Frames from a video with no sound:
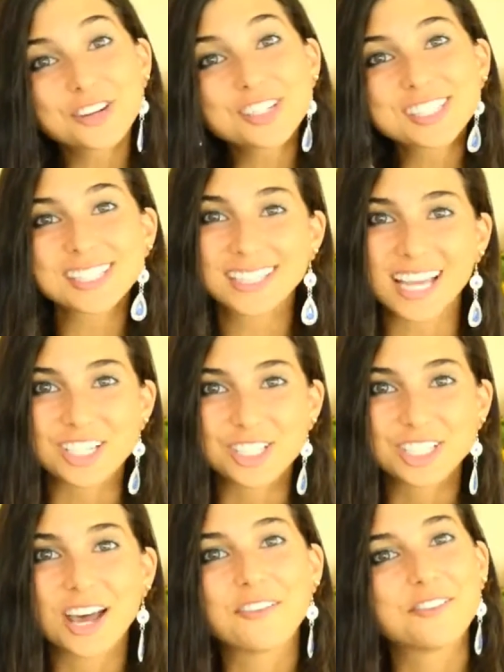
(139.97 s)
first
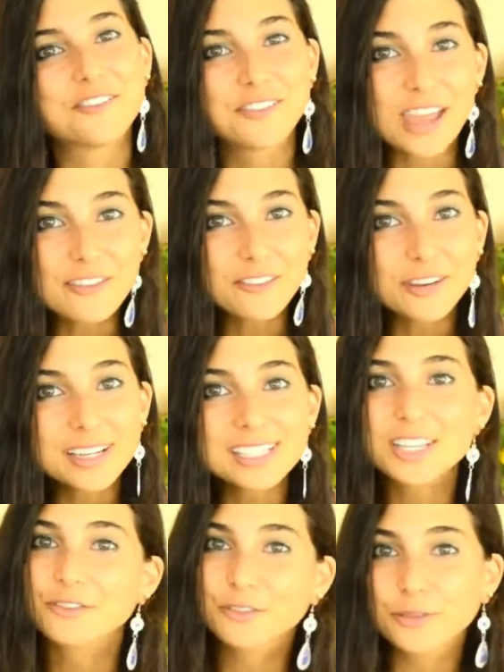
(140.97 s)
selection of favorite